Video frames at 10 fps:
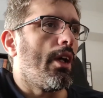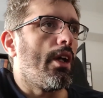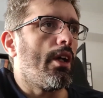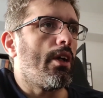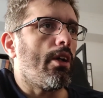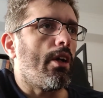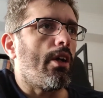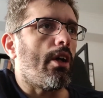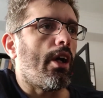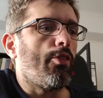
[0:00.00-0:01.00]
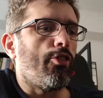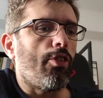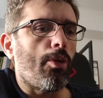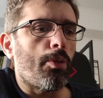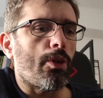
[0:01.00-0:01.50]
uh, I've
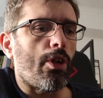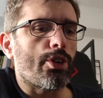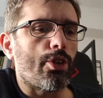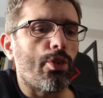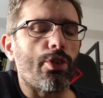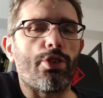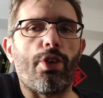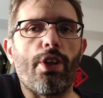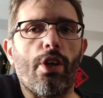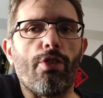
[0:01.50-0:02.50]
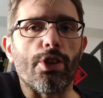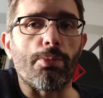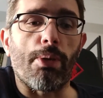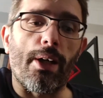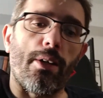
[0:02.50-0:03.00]
bought also three novels
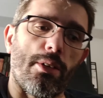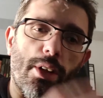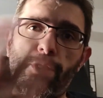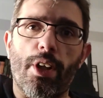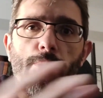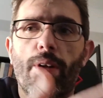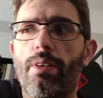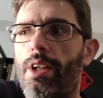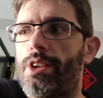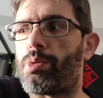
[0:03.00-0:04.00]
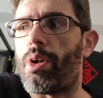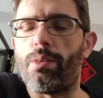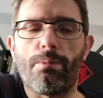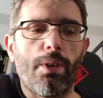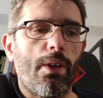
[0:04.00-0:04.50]
by David Gemmell as
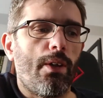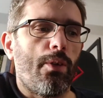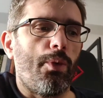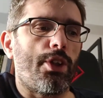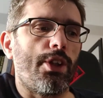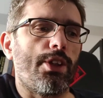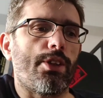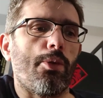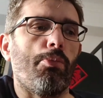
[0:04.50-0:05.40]
well which is